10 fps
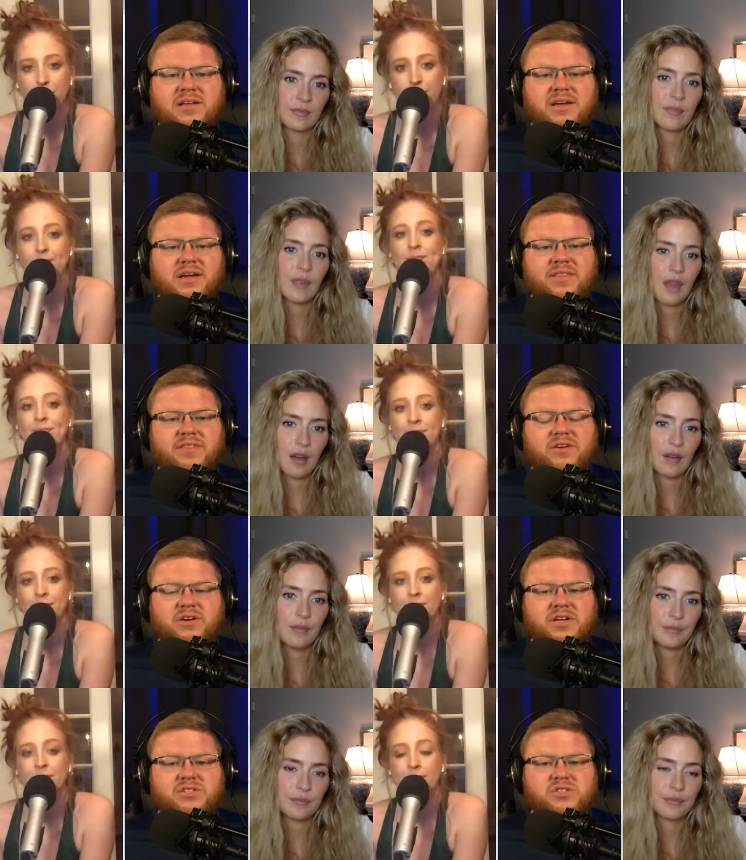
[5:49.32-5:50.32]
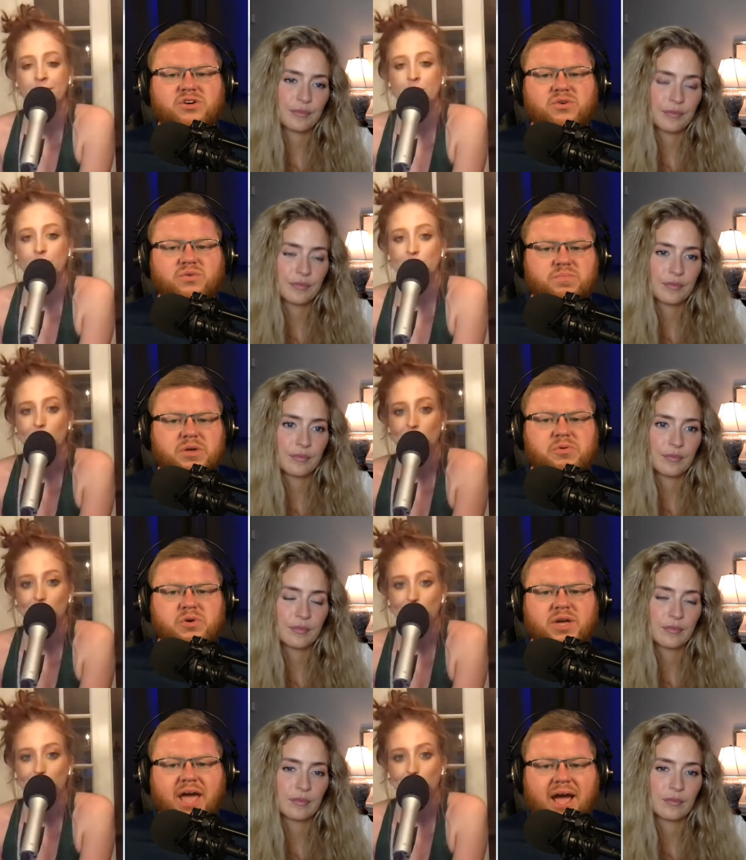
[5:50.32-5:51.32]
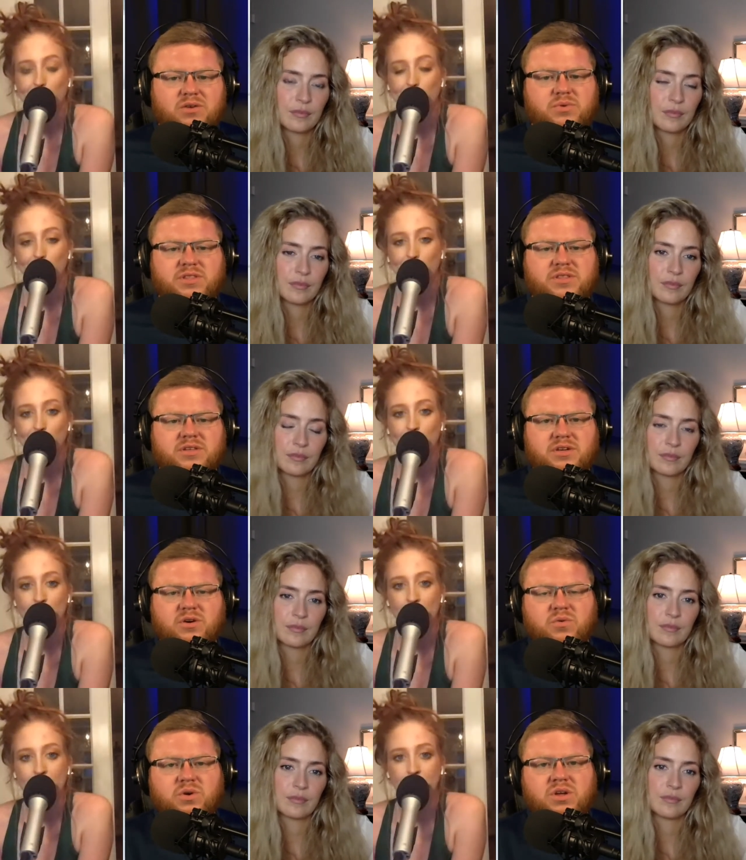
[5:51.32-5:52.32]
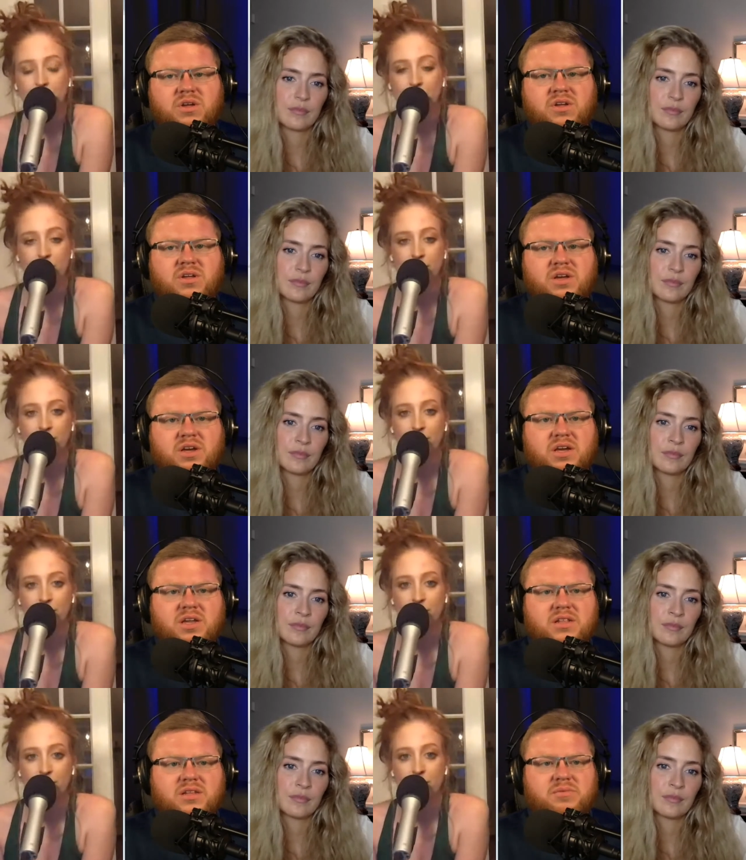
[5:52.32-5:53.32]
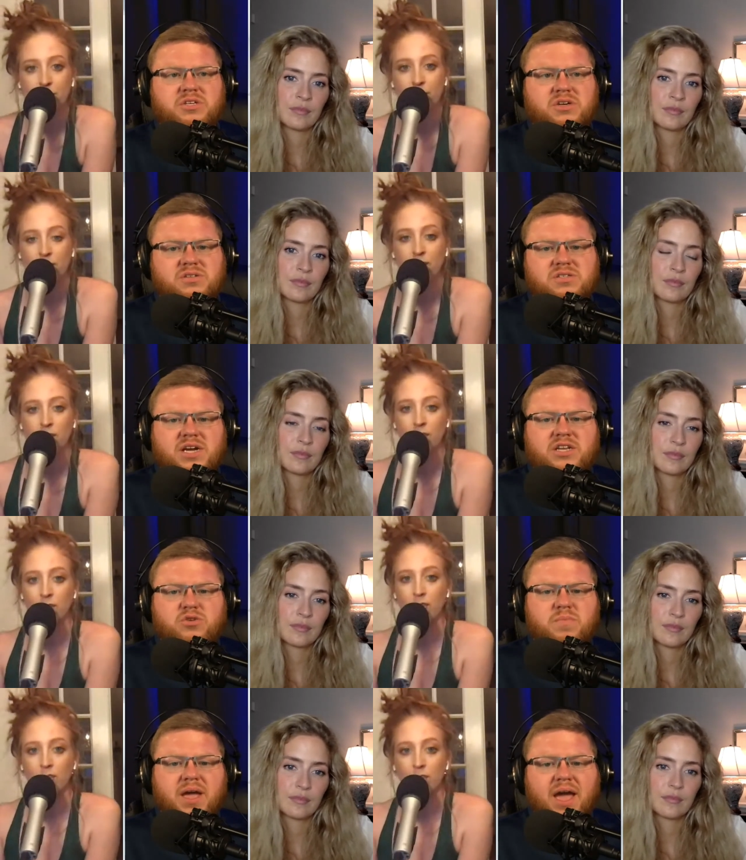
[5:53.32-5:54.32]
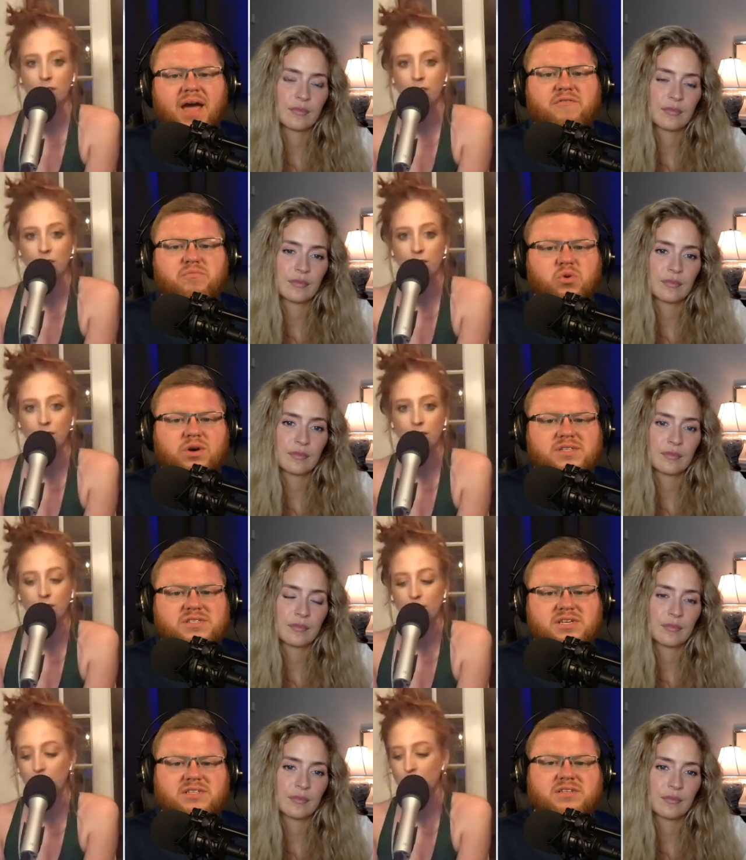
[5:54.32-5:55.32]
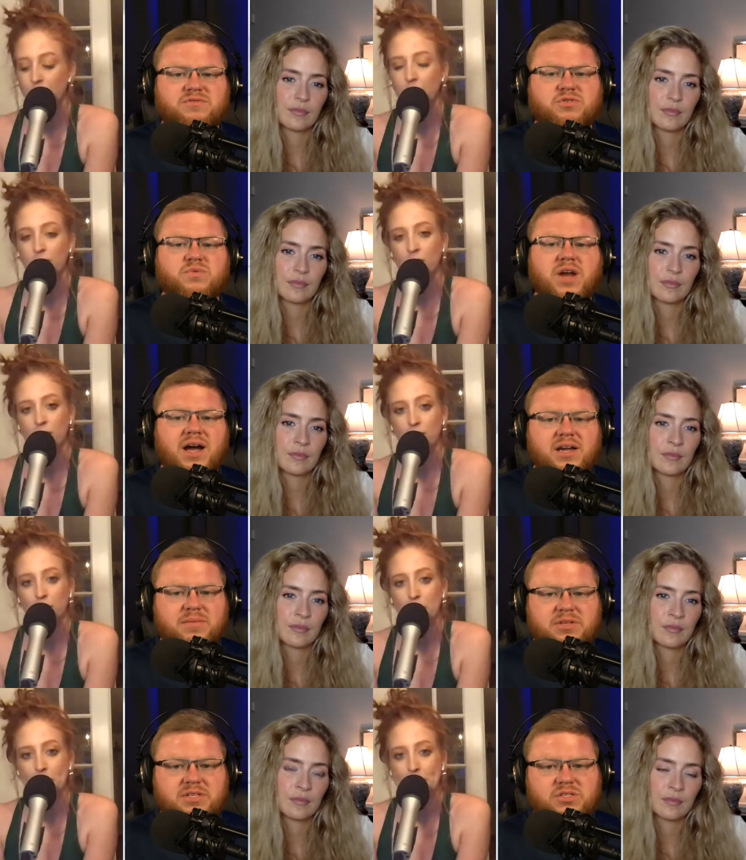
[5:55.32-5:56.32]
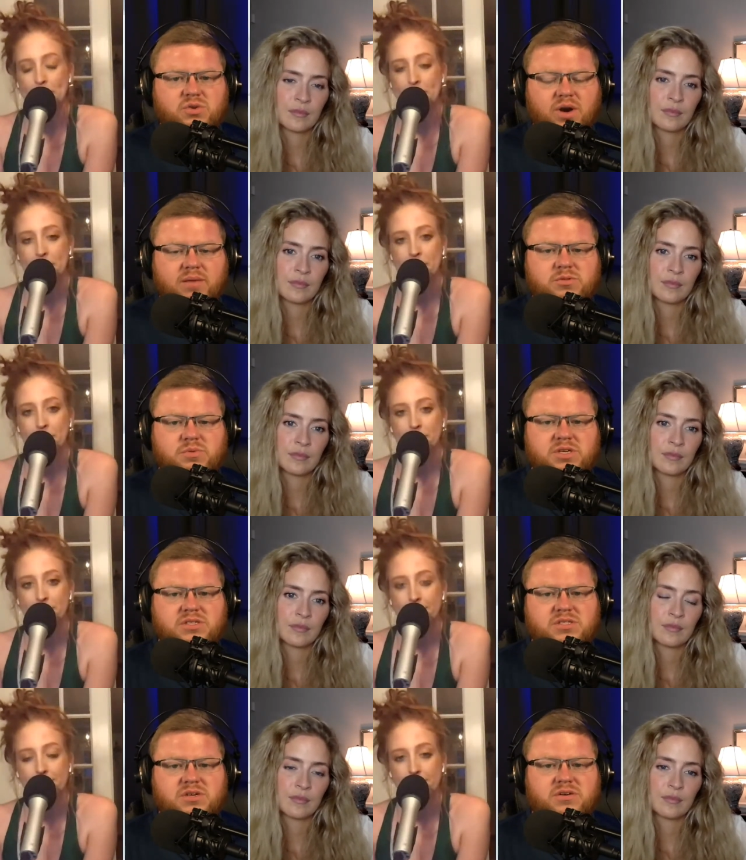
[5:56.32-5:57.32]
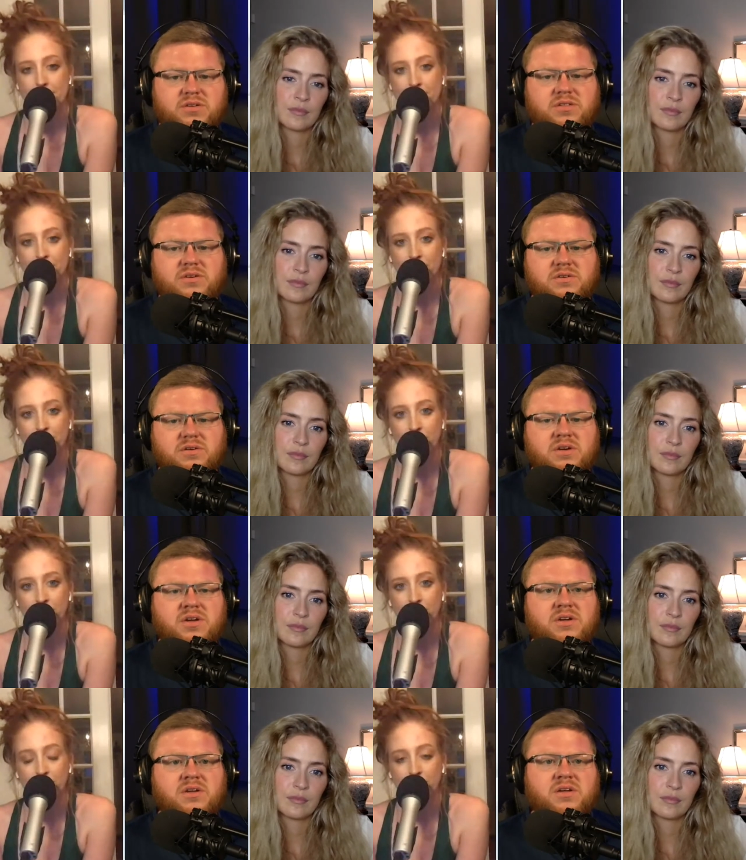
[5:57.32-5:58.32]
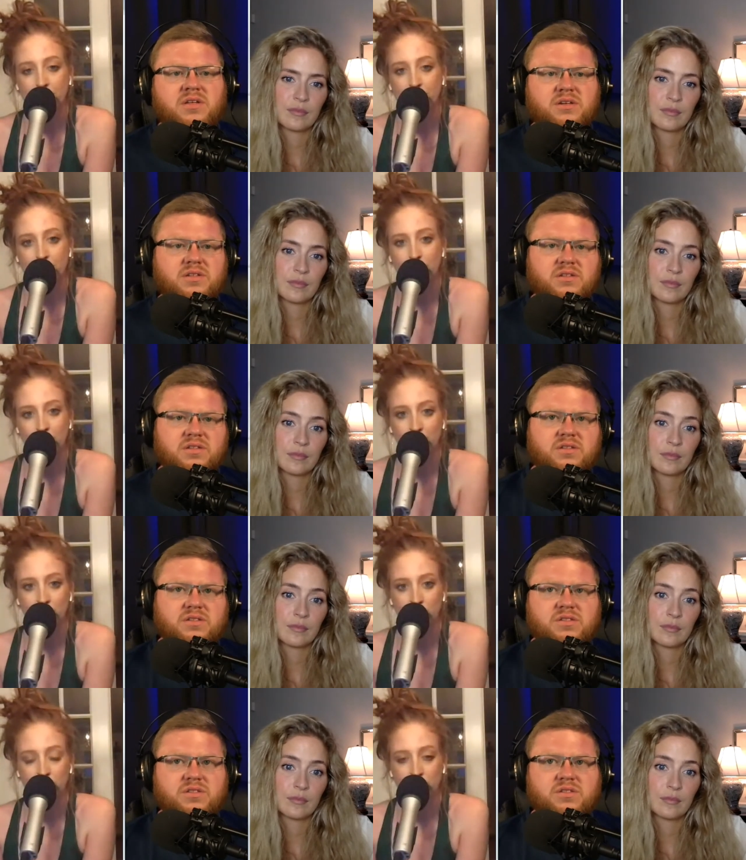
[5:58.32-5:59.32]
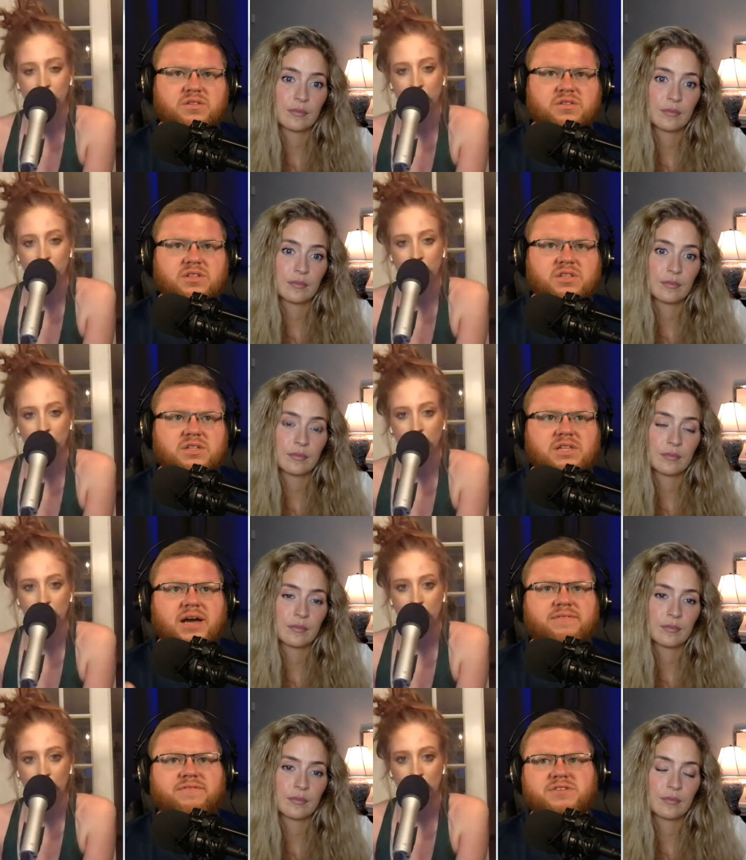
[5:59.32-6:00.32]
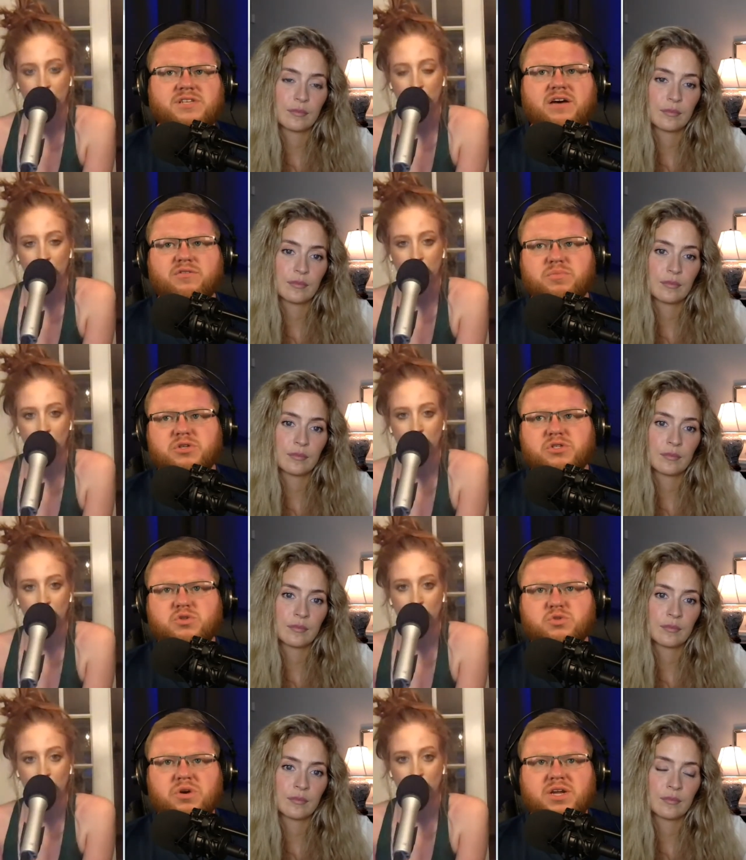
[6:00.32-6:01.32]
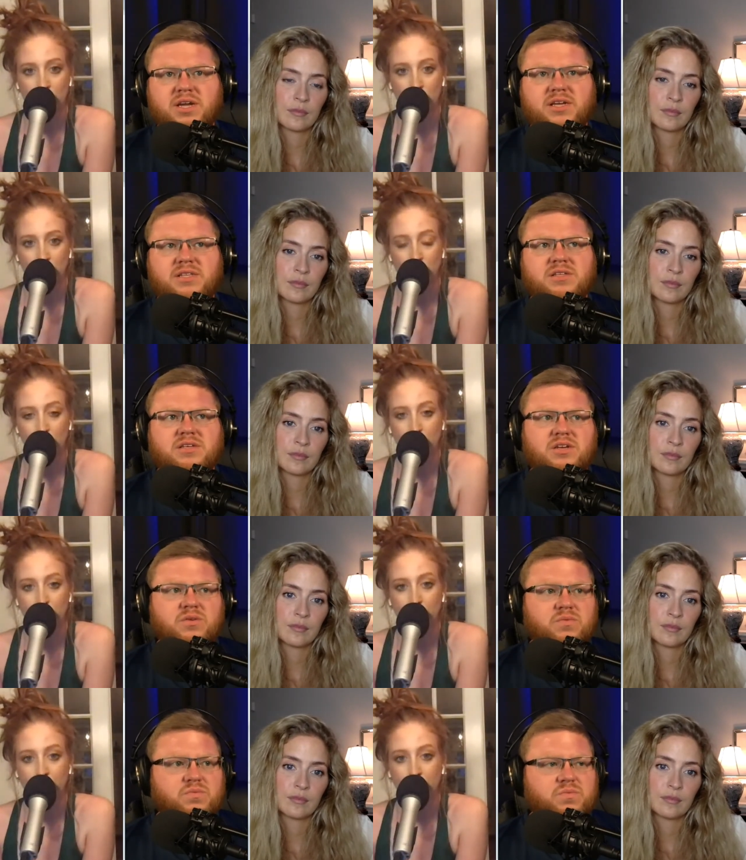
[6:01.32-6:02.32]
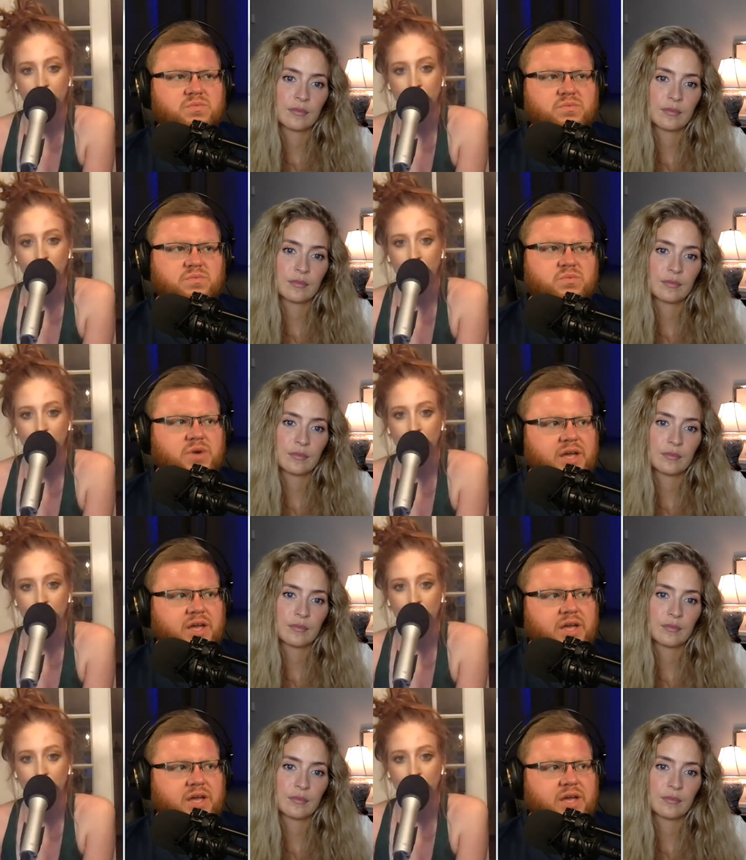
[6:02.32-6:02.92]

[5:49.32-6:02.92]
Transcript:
Speaker 1: And that there is no, people can act with, you know, in a libertarian society, you may have more incentive to not commit these crimes because they're, they're the, the lifestyle, the person who's breaking in, you know, we